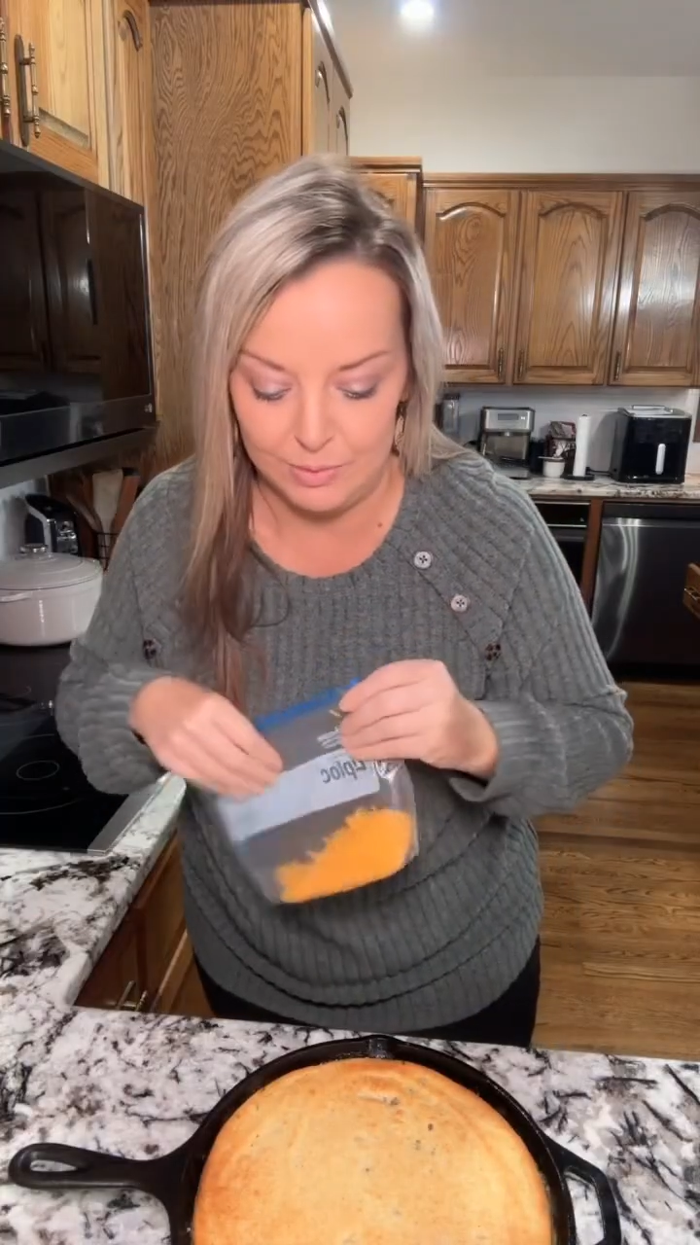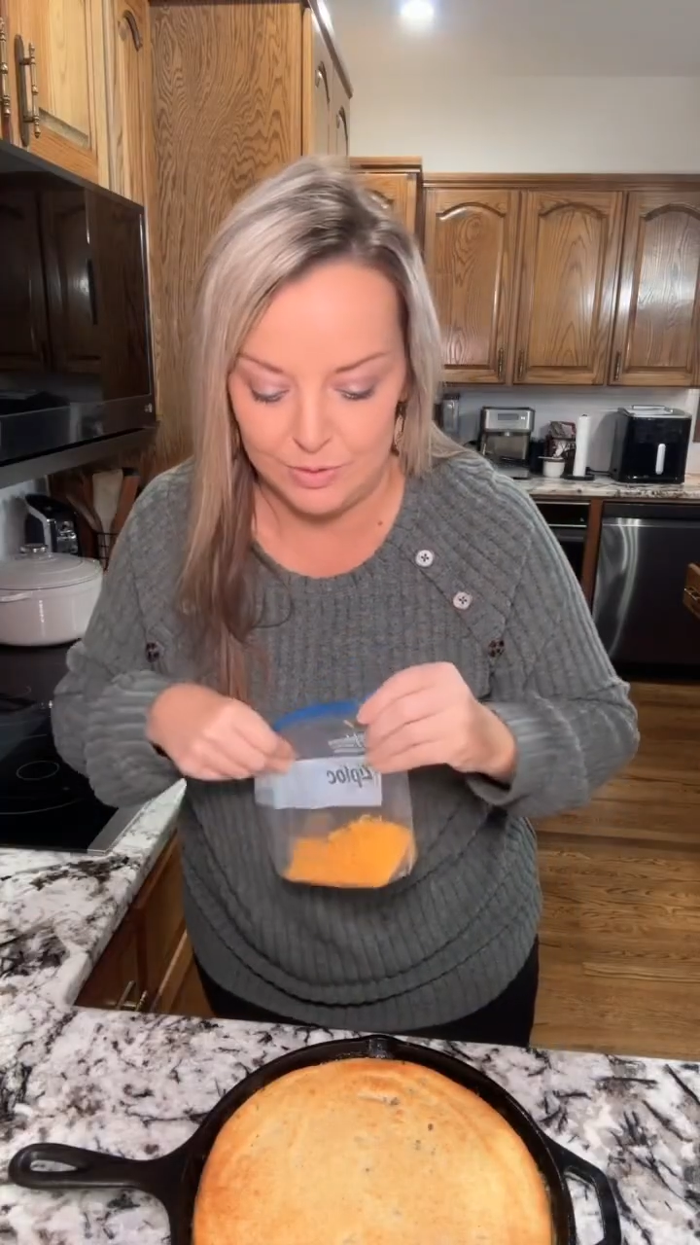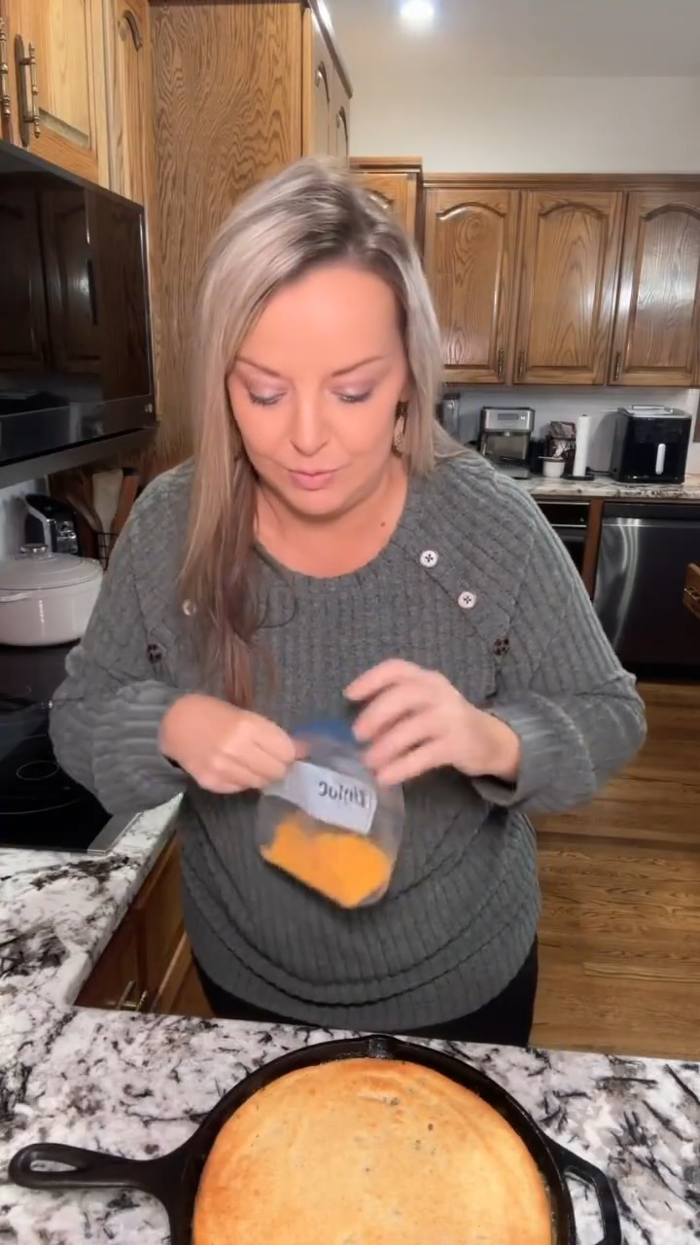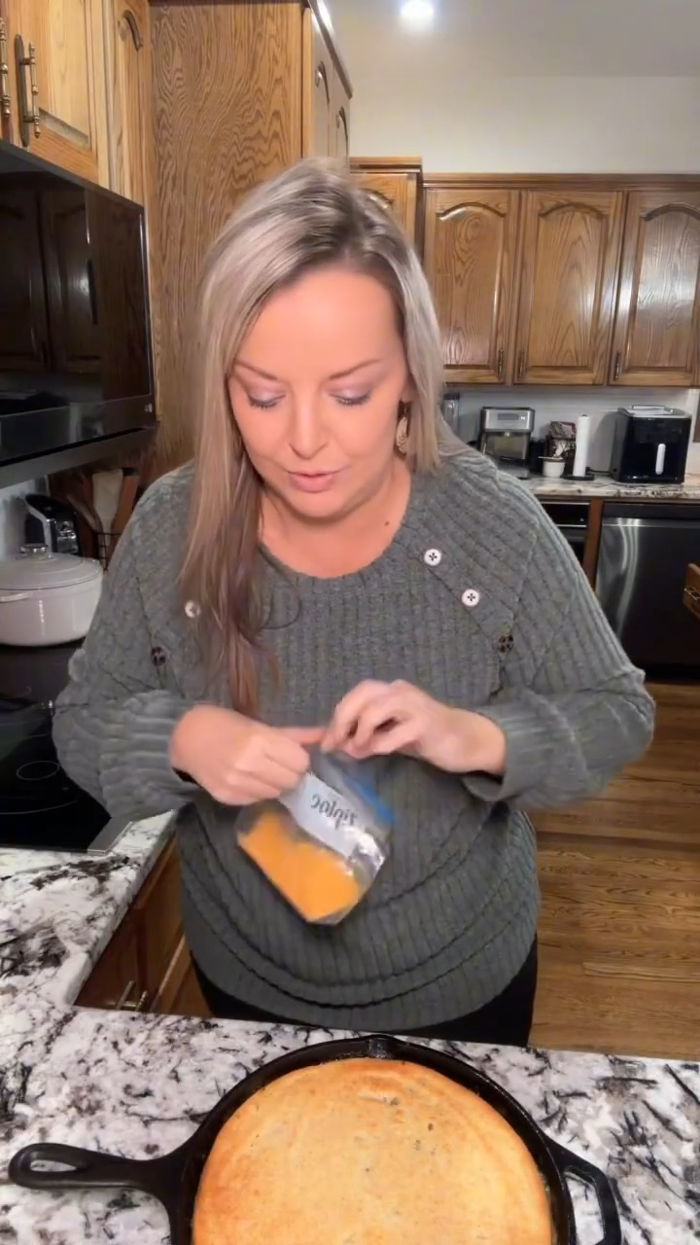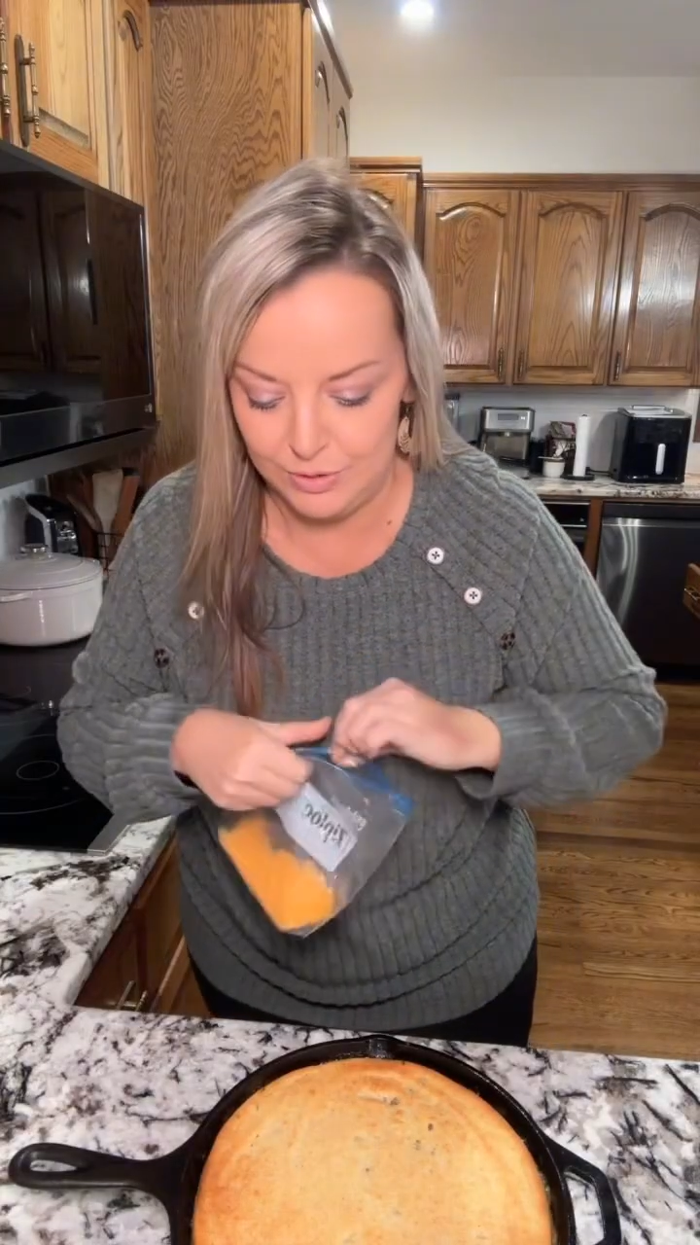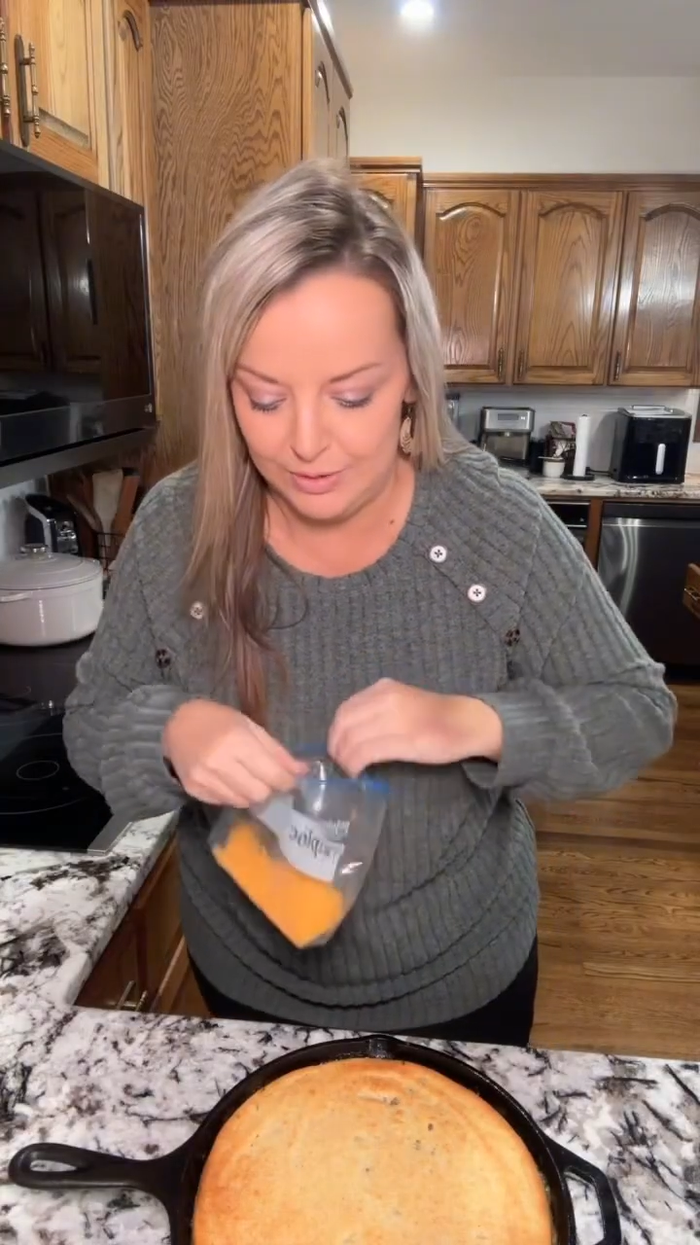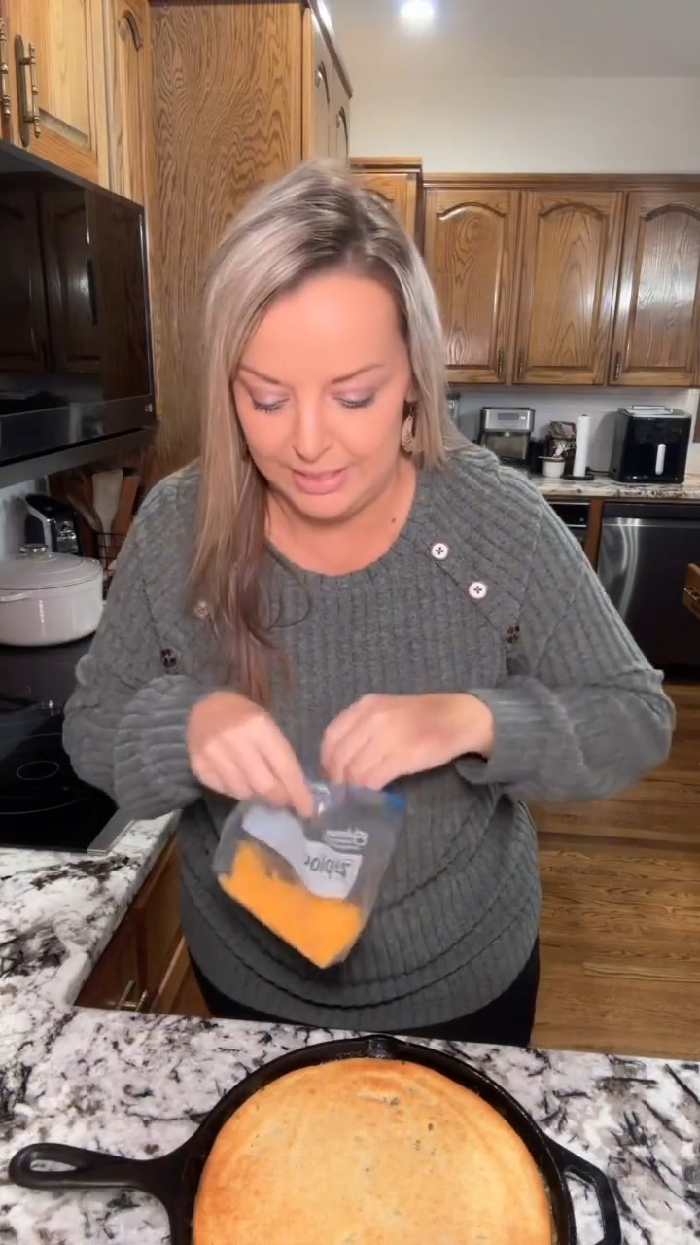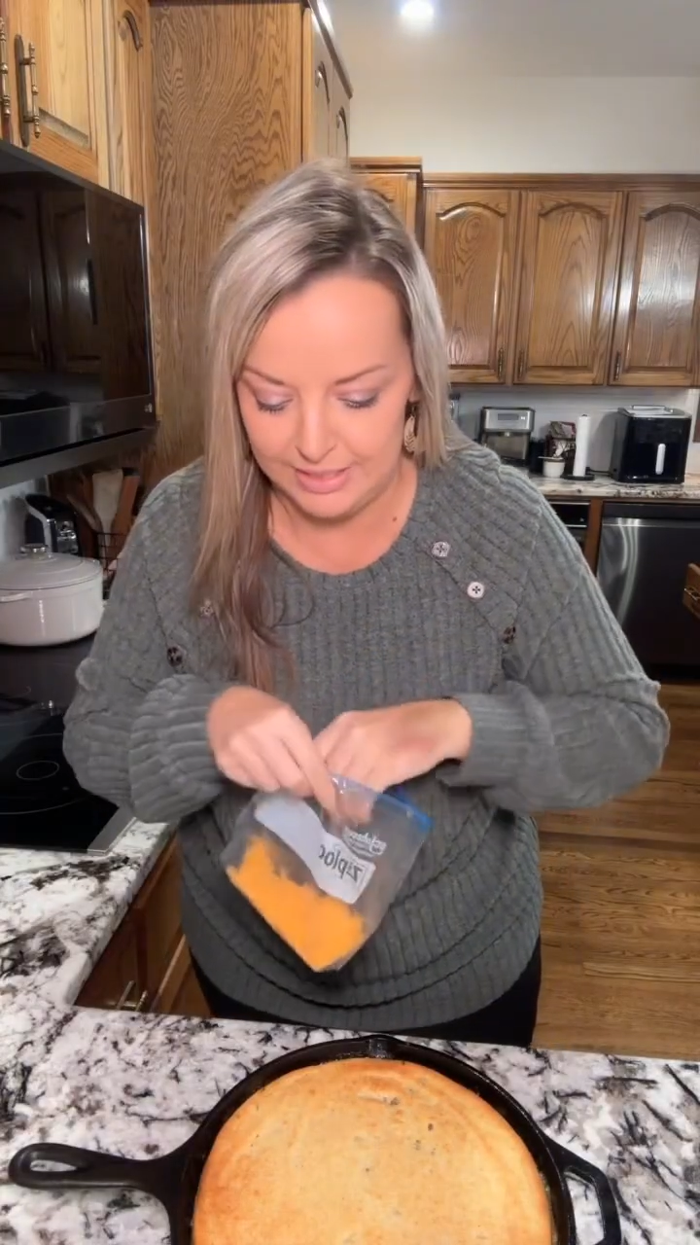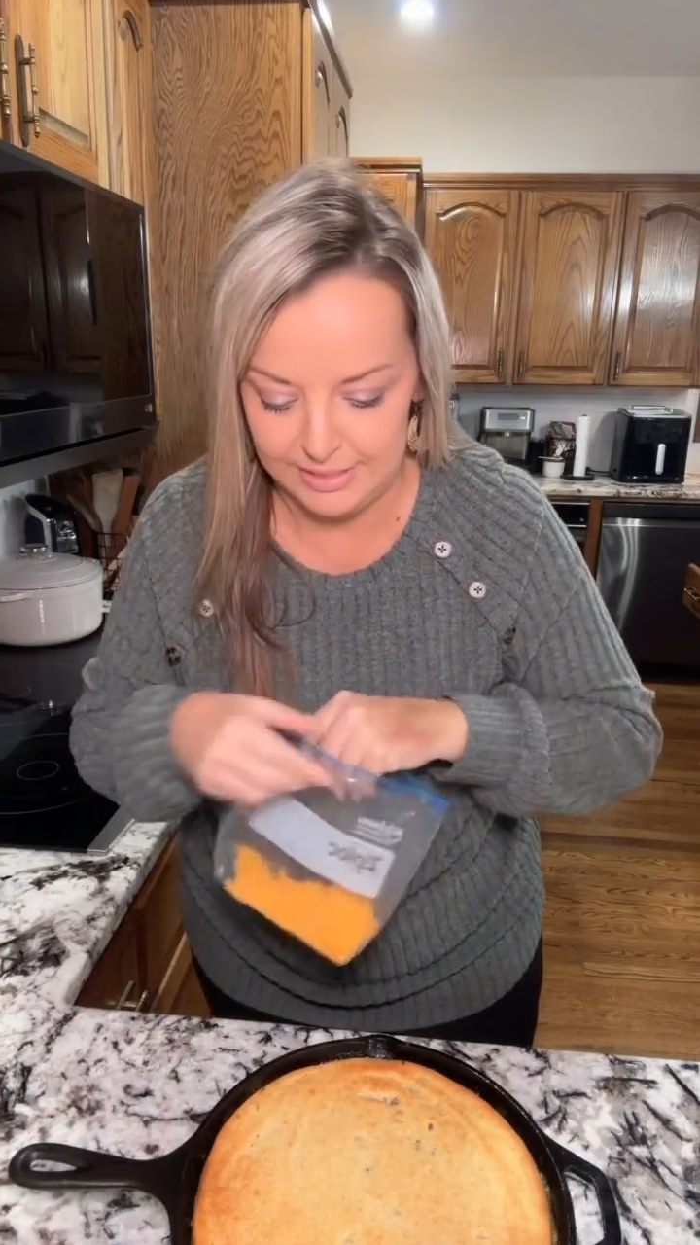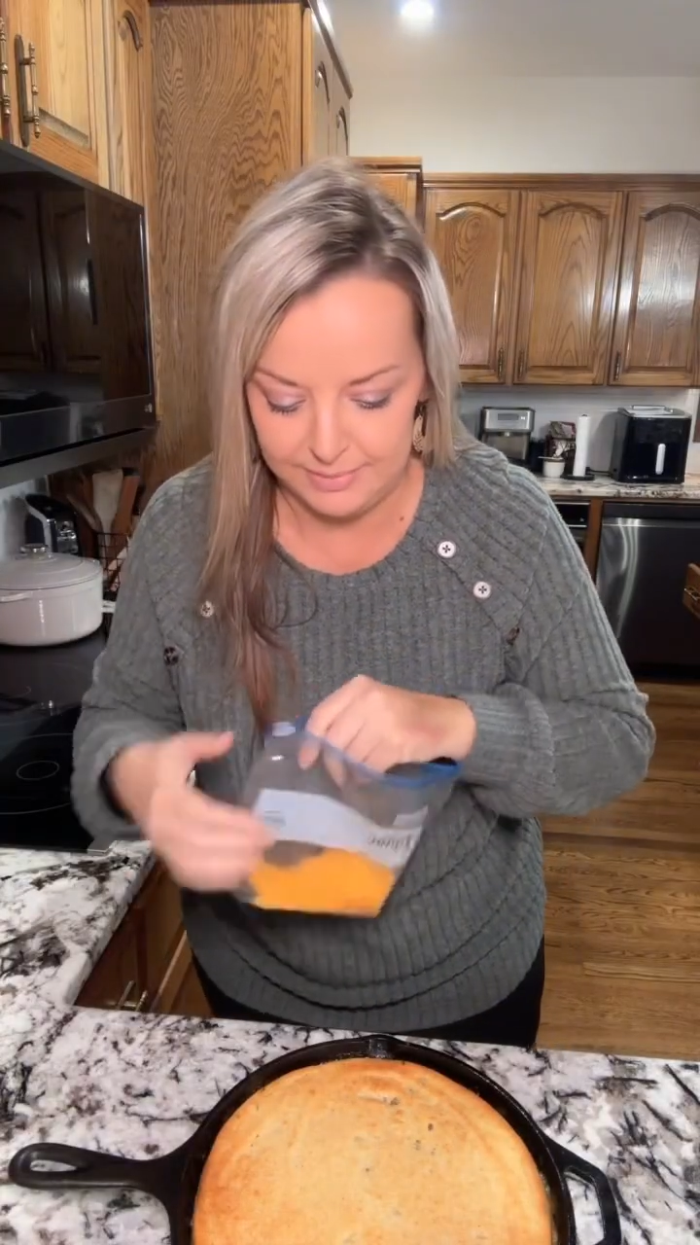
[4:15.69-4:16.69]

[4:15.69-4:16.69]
I was gonna do this.